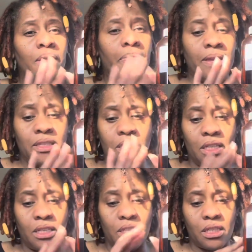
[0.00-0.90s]
this
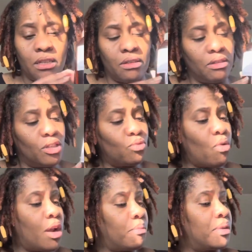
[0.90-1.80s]

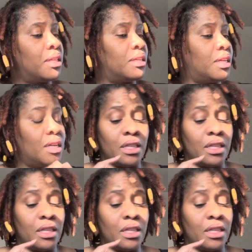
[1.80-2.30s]
watermelon